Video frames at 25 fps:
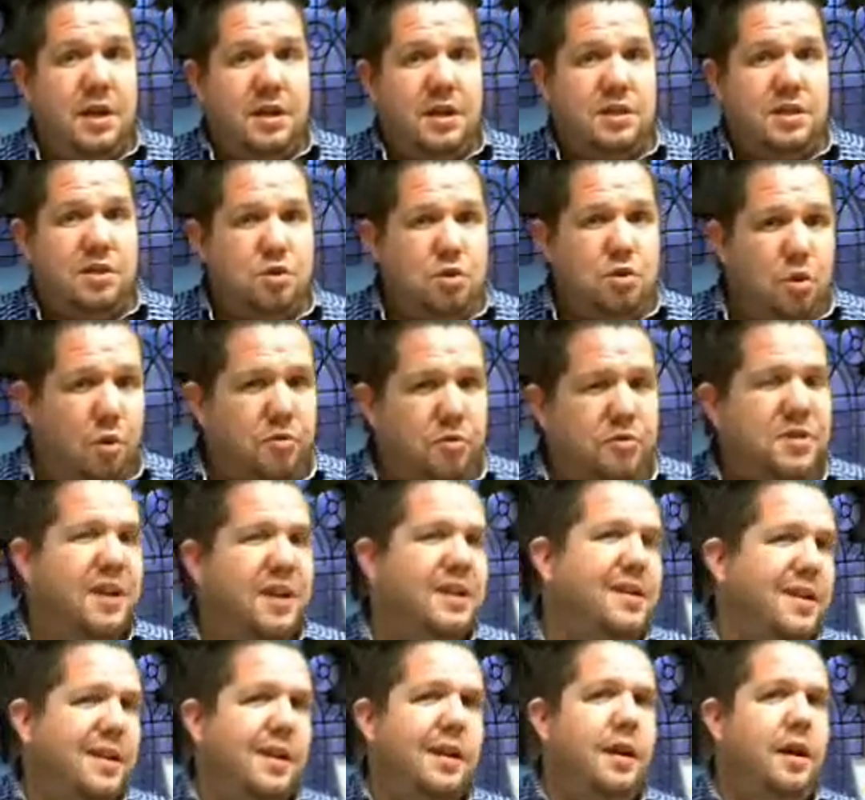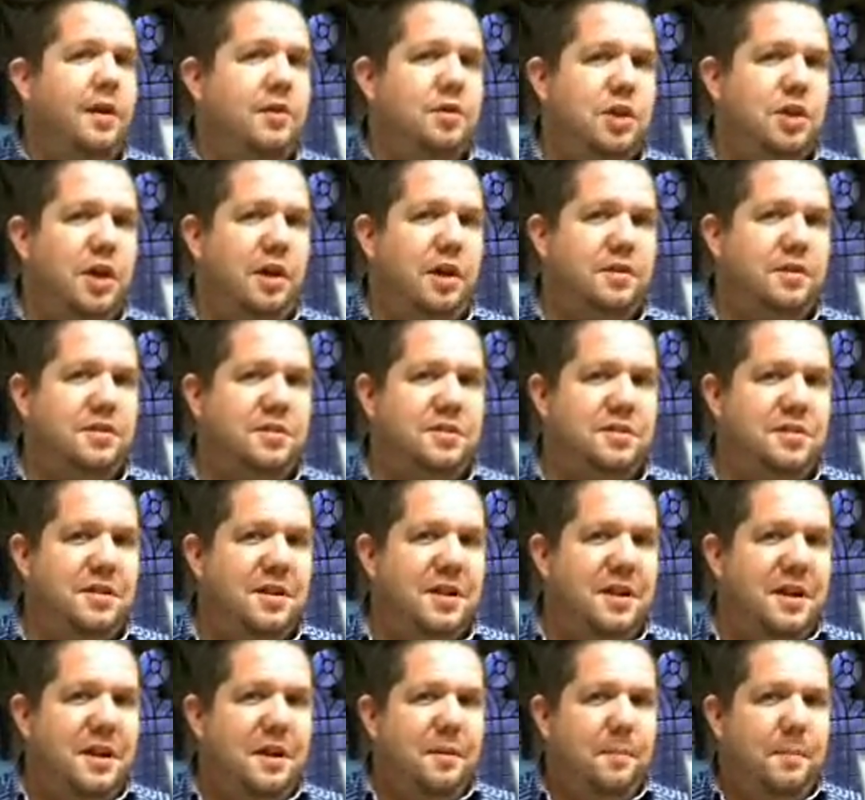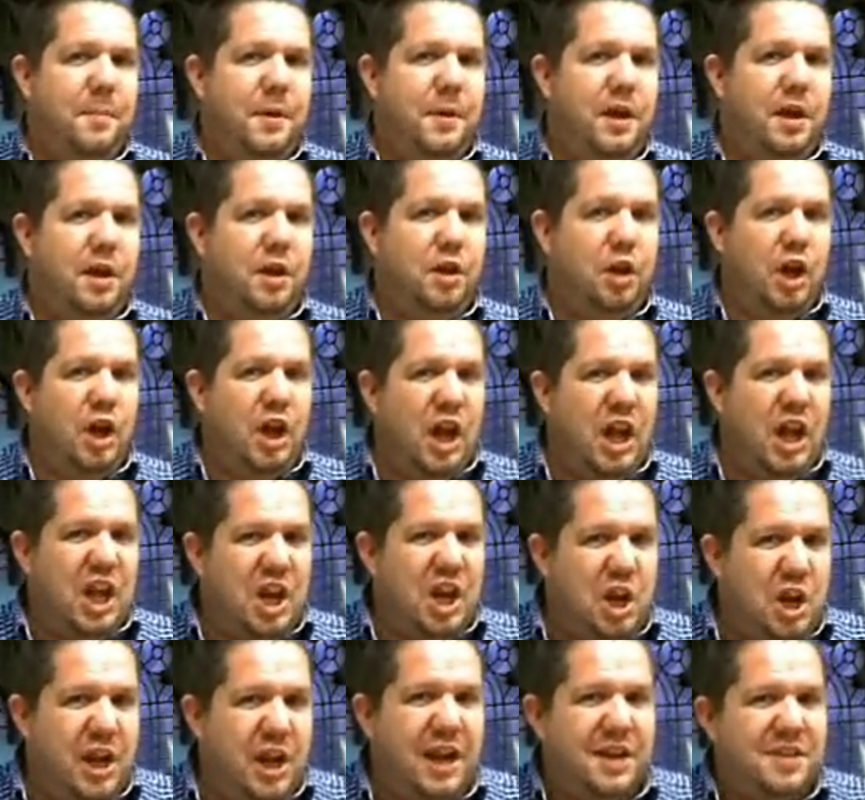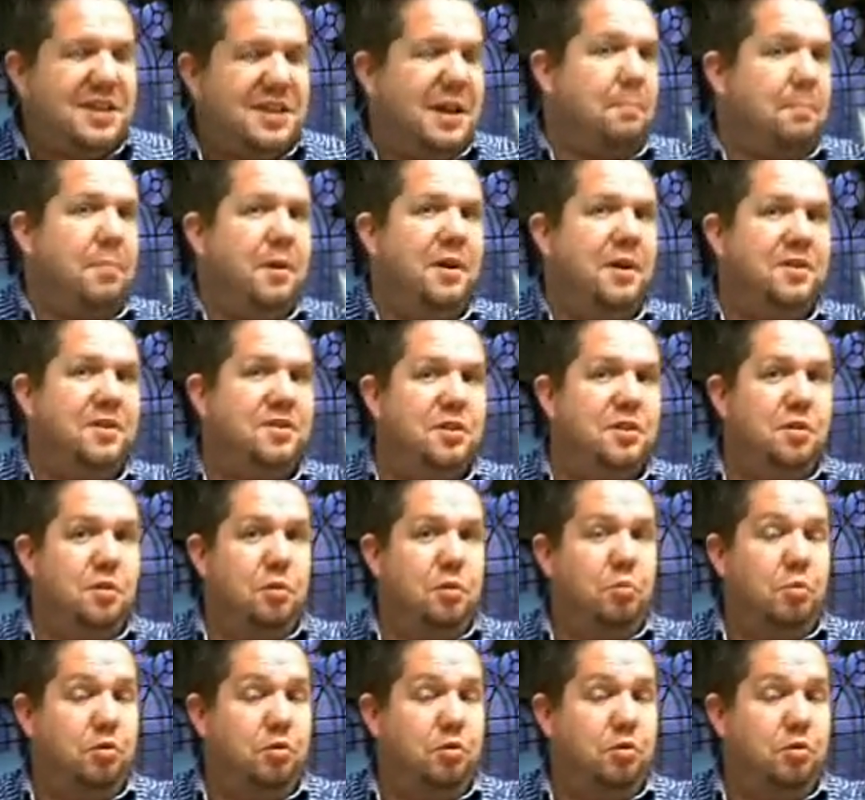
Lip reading: It's not technically unjust, unless that person